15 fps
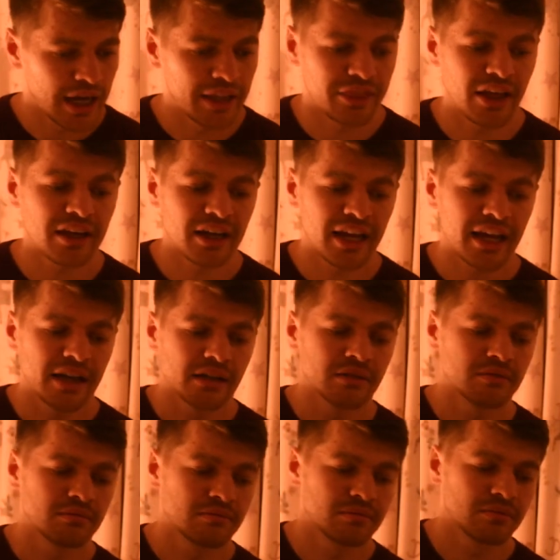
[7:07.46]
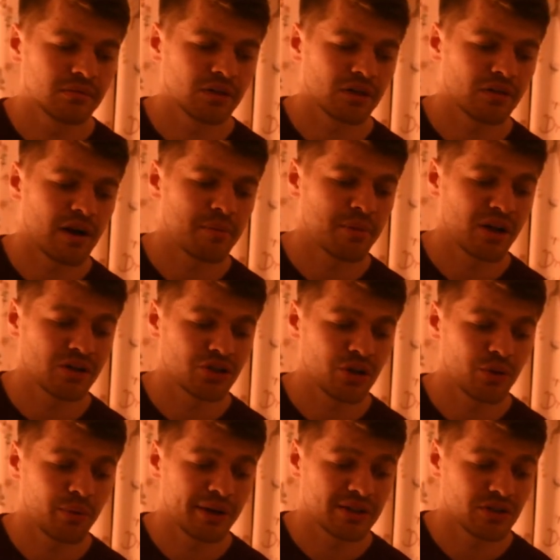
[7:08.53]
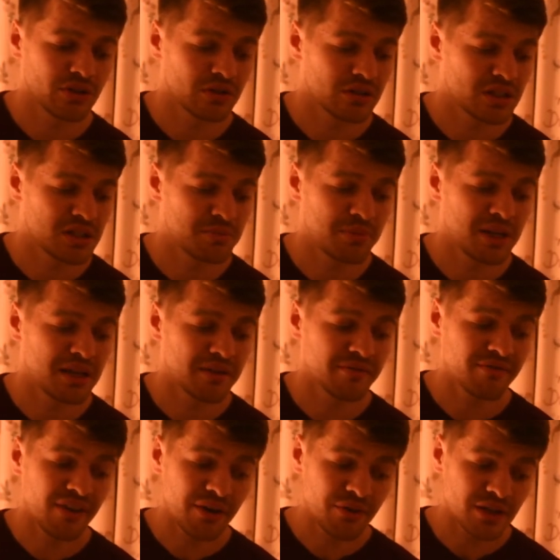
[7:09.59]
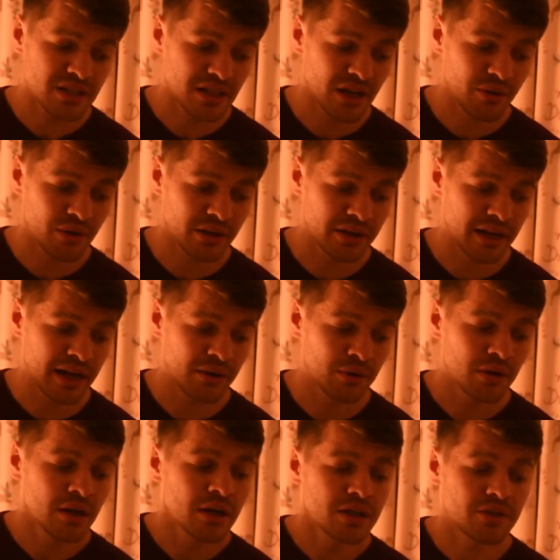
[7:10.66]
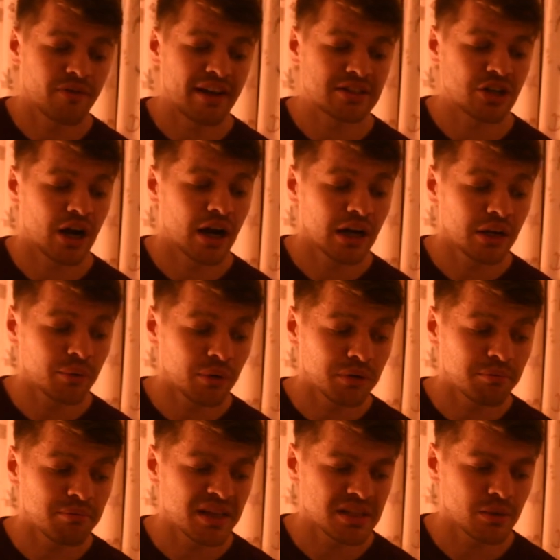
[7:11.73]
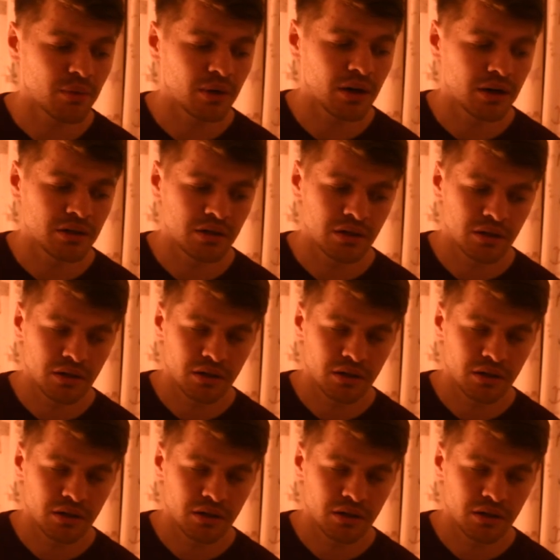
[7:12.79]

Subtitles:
"And then again," Grandpa Joe went on, speaking very slowly now, so that Charlie wouldn't miss a word,